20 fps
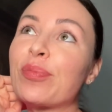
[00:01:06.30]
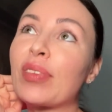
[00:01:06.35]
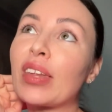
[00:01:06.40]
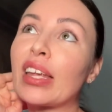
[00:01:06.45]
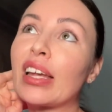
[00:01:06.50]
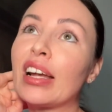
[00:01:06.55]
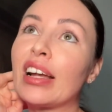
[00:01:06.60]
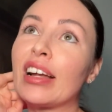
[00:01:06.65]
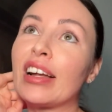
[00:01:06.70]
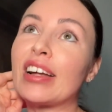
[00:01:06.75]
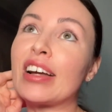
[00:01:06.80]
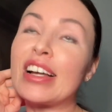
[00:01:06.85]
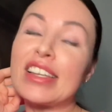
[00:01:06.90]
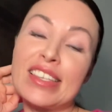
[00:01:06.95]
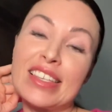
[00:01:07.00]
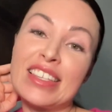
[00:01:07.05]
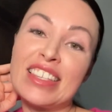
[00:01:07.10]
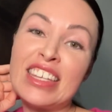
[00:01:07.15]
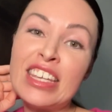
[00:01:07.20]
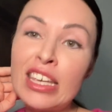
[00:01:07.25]
a
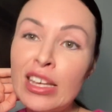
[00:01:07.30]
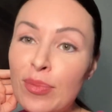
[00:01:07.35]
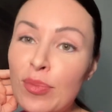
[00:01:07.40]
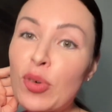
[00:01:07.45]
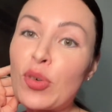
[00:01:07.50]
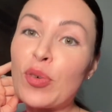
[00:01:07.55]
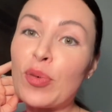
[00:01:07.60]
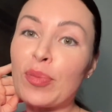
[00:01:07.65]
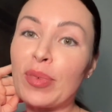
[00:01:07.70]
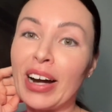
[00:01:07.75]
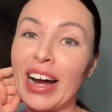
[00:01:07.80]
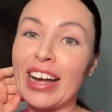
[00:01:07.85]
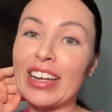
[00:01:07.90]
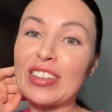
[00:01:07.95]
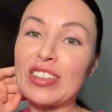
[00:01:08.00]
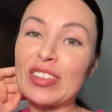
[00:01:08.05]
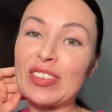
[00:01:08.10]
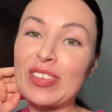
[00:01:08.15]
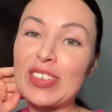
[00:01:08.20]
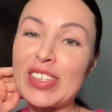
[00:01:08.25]
steam room
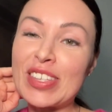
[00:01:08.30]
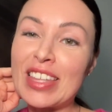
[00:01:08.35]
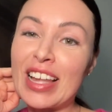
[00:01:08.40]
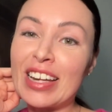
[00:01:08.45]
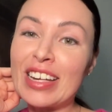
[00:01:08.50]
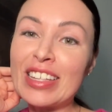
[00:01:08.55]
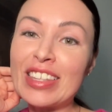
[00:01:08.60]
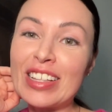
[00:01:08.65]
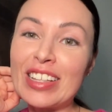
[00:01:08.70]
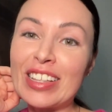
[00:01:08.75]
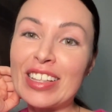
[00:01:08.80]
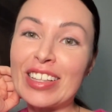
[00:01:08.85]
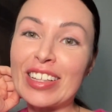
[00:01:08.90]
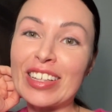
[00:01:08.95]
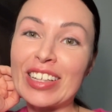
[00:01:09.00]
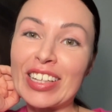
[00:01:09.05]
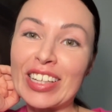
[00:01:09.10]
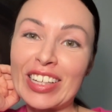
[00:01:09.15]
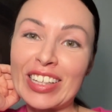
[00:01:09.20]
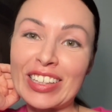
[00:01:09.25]
kind of. It's a little
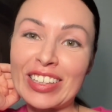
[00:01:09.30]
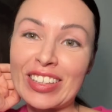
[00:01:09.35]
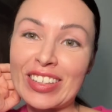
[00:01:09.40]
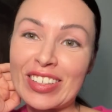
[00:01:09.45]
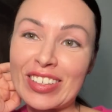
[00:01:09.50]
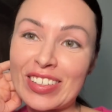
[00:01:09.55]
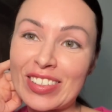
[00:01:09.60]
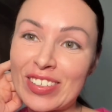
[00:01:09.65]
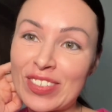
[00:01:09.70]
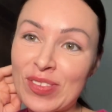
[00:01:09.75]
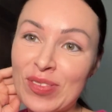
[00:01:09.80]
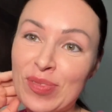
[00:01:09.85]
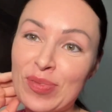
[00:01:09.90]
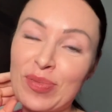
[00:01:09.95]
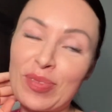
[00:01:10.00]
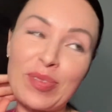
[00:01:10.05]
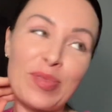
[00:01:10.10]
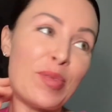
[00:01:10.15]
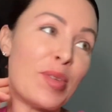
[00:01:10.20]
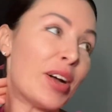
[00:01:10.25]

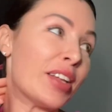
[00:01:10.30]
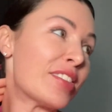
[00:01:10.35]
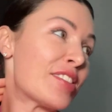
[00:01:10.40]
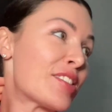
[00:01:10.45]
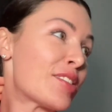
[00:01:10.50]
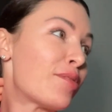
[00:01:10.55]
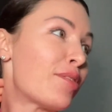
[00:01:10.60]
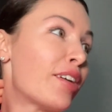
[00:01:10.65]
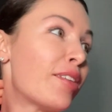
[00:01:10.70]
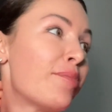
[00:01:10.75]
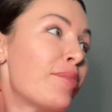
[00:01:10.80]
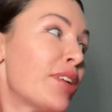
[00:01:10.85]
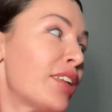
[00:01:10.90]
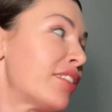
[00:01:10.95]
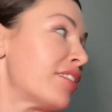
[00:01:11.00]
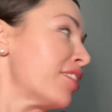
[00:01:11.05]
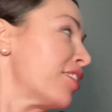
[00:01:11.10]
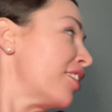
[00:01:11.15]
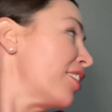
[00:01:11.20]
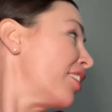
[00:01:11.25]
1 square
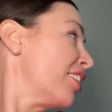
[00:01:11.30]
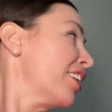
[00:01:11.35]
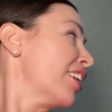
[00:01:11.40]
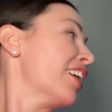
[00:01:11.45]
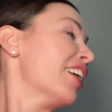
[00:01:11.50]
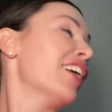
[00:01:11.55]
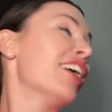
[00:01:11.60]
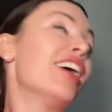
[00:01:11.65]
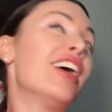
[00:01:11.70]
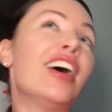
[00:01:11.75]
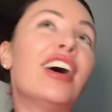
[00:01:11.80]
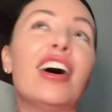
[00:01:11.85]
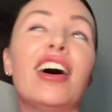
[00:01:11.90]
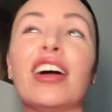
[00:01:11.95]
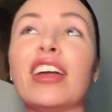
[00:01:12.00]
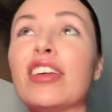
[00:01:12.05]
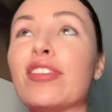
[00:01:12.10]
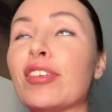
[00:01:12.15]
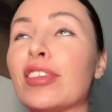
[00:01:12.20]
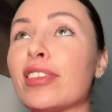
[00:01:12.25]
meter,
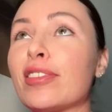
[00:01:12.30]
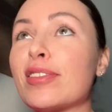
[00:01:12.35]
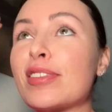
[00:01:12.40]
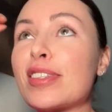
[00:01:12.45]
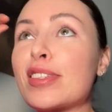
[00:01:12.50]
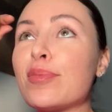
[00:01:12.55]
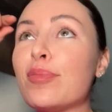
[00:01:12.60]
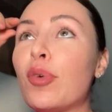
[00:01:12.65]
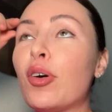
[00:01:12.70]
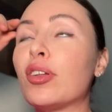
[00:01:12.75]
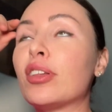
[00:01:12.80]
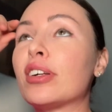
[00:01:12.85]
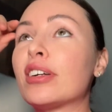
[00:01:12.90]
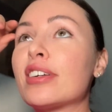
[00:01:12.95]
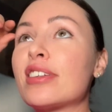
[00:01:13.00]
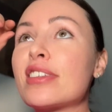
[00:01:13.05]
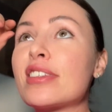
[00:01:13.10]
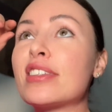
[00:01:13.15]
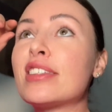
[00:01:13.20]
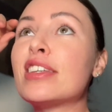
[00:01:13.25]
even
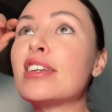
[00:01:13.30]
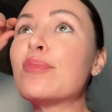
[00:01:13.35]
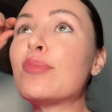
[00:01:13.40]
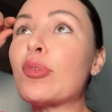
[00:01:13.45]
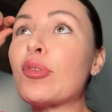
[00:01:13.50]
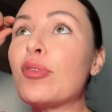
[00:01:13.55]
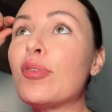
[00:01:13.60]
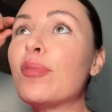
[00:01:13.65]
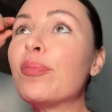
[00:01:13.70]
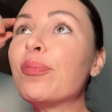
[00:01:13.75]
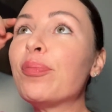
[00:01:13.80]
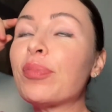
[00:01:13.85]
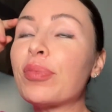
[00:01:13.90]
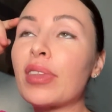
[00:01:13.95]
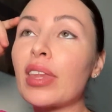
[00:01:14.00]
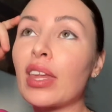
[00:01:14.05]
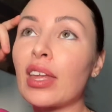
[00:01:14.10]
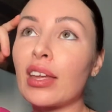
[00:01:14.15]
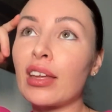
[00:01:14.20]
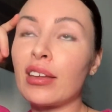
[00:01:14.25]
smaller steam room.
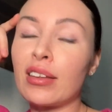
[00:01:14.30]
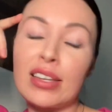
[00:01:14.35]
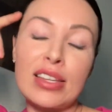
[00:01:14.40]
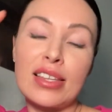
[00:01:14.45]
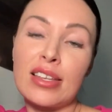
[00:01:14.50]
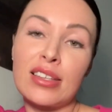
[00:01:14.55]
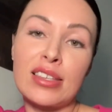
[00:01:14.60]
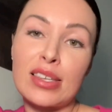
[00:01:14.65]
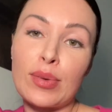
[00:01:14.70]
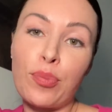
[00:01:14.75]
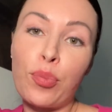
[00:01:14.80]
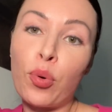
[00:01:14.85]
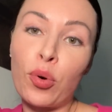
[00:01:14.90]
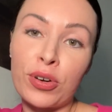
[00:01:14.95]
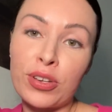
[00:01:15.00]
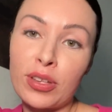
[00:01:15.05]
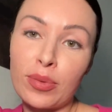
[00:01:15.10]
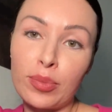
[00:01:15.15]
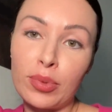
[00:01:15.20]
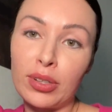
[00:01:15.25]
It's a
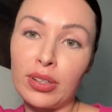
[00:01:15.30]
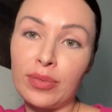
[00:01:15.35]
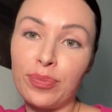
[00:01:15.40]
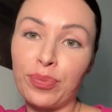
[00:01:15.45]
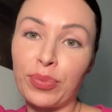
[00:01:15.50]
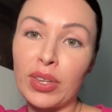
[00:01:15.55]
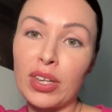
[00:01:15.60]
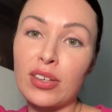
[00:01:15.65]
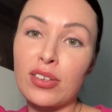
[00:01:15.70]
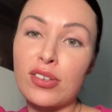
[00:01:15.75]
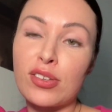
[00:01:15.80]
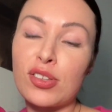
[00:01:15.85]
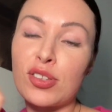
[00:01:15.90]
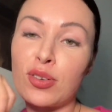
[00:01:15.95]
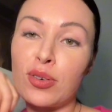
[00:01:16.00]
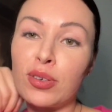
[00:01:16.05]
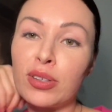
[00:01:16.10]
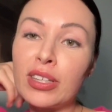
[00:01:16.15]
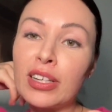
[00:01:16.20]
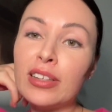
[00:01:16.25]
portable
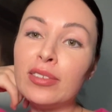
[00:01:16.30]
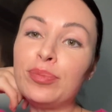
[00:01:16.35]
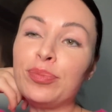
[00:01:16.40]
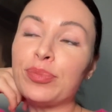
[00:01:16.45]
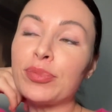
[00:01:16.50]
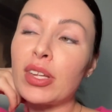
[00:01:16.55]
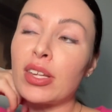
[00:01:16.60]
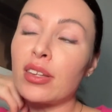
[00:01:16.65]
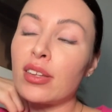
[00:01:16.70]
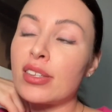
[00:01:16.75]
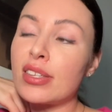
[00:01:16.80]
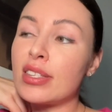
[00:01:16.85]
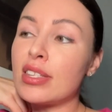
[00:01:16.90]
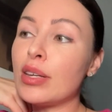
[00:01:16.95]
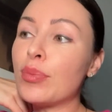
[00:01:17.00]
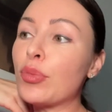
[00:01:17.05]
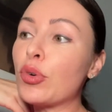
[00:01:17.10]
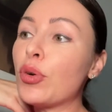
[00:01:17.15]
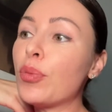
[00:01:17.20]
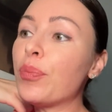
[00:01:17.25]
sauna,
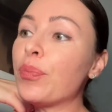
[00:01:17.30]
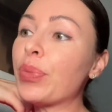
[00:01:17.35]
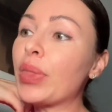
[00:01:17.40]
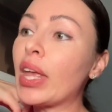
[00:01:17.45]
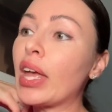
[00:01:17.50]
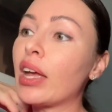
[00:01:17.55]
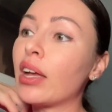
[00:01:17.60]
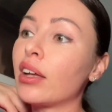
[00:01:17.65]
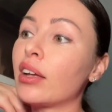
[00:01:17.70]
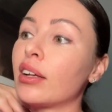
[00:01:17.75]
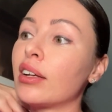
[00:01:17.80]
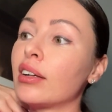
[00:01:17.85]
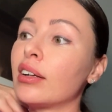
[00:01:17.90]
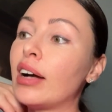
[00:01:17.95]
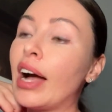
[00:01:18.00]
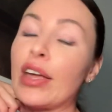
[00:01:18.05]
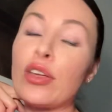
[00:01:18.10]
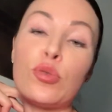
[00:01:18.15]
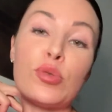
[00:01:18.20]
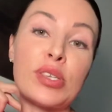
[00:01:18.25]
steam room.
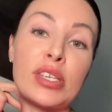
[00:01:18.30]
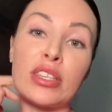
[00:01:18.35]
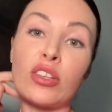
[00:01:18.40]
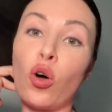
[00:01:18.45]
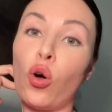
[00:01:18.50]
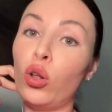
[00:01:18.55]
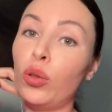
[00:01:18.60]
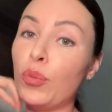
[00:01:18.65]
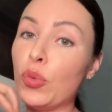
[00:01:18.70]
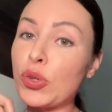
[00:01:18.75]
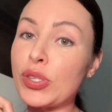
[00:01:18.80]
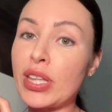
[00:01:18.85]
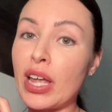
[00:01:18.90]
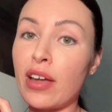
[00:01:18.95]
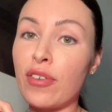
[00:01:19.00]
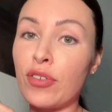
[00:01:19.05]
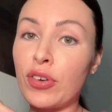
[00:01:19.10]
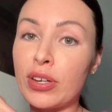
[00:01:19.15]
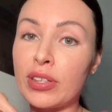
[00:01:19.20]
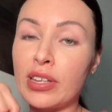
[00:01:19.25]
I use it almost
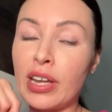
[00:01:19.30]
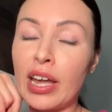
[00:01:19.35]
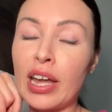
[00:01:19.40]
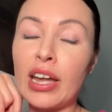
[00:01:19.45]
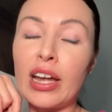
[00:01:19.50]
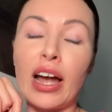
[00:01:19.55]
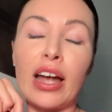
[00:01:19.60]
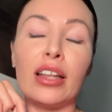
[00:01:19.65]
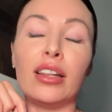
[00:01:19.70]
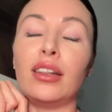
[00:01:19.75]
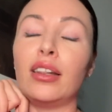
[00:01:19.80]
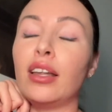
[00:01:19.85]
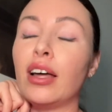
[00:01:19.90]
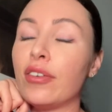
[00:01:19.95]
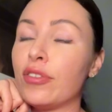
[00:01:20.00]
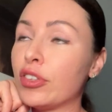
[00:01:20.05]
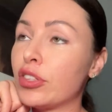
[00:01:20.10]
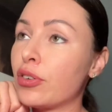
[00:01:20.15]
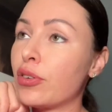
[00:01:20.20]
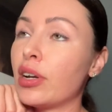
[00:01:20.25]
every day. I
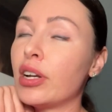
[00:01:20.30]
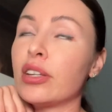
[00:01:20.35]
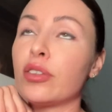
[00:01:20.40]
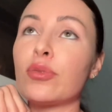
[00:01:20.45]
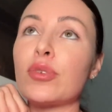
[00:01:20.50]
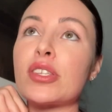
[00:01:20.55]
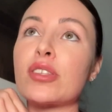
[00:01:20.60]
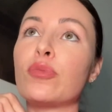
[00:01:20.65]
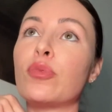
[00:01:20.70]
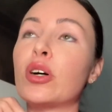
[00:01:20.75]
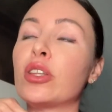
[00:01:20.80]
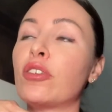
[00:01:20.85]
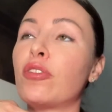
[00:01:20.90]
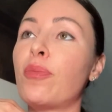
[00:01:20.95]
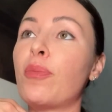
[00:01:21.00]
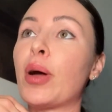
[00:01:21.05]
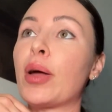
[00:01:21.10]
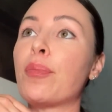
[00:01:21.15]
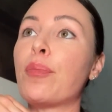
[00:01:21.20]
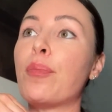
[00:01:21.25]
love it, really. It was one of
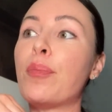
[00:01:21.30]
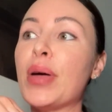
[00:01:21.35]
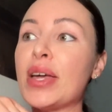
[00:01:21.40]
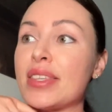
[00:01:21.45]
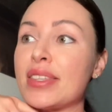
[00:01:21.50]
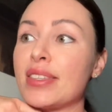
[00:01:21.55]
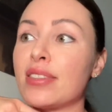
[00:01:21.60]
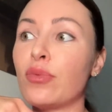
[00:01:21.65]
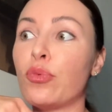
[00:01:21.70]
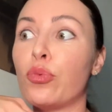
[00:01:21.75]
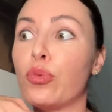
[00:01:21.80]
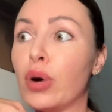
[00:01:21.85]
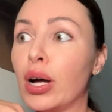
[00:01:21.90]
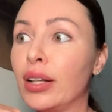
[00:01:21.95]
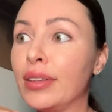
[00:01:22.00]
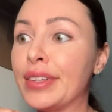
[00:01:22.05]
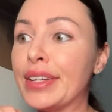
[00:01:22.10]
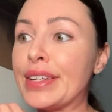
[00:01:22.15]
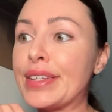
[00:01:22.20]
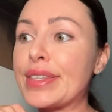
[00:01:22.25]
my best
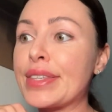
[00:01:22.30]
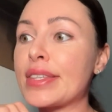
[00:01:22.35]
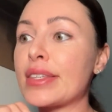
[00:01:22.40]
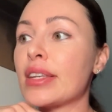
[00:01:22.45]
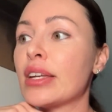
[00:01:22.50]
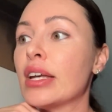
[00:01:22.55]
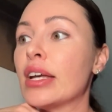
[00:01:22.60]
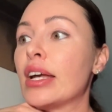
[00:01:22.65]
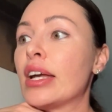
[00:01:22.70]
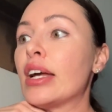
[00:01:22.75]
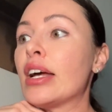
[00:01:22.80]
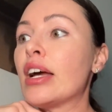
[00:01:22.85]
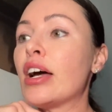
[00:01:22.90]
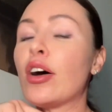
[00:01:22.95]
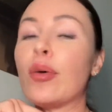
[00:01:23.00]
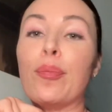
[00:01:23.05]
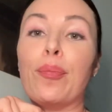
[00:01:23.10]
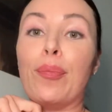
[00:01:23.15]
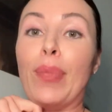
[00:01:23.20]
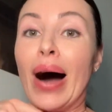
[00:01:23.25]
wellness
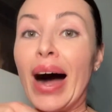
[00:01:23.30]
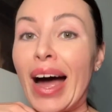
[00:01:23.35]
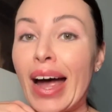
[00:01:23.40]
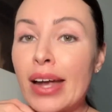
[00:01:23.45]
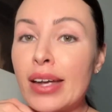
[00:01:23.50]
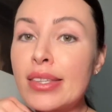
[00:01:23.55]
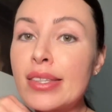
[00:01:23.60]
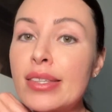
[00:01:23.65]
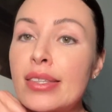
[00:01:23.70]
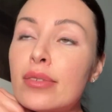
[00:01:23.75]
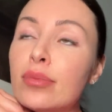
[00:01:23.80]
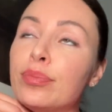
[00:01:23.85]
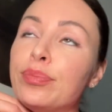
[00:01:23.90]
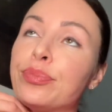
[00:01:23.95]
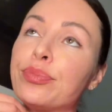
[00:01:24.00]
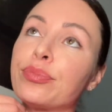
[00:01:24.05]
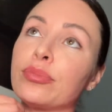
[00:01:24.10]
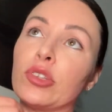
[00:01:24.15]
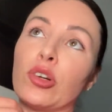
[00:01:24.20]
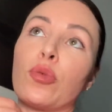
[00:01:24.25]
buys,
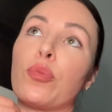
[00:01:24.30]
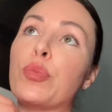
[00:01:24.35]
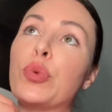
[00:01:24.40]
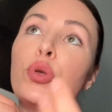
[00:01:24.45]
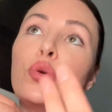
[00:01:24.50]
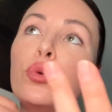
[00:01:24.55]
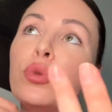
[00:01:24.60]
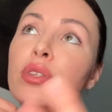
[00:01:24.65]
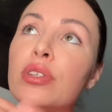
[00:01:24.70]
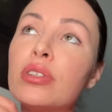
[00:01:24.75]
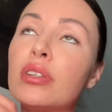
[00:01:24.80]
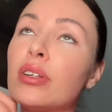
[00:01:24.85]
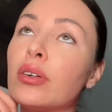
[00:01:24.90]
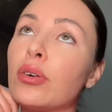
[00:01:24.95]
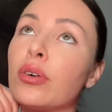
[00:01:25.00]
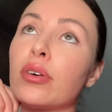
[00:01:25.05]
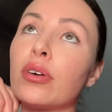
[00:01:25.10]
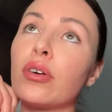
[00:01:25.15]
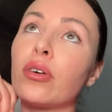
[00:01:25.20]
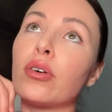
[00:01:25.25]
or beauty
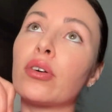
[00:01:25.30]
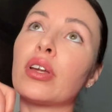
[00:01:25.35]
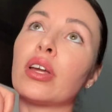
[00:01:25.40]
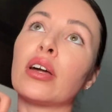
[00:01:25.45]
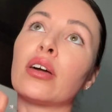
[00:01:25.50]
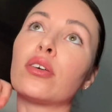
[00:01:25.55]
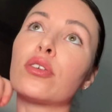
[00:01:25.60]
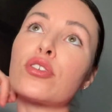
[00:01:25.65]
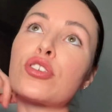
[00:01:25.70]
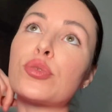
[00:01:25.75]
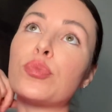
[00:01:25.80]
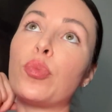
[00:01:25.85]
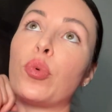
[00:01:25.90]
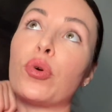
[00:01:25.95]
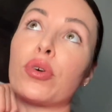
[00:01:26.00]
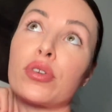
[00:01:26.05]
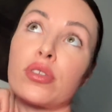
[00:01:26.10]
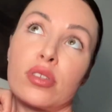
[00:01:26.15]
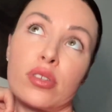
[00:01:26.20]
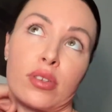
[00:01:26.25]
or
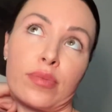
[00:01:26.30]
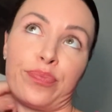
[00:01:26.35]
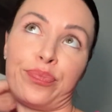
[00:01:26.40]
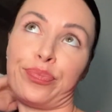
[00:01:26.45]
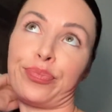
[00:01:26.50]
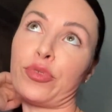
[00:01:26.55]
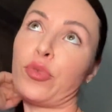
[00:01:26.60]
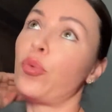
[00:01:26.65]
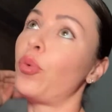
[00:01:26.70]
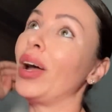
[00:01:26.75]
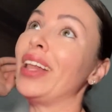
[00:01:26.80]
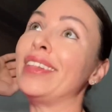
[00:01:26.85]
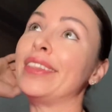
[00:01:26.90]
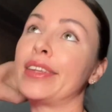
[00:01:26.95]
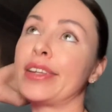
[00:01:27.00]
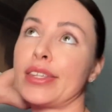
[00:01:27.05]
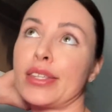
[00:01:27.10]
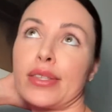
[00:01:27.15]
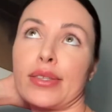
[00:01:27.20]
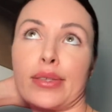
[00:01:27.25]
sports
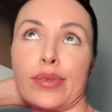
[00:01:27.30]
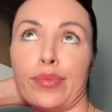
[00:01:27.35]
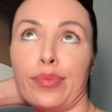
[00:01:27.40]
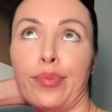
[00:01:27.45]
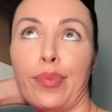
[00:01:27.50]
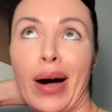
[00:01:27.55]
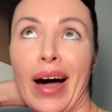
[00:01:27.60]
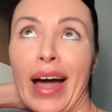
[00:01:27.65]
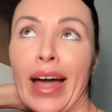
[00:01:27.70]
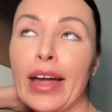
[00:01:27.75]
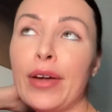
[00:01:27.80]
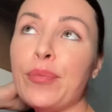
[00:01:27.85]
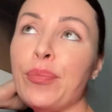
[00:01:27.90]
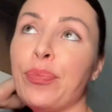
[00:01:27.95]
wellness buy.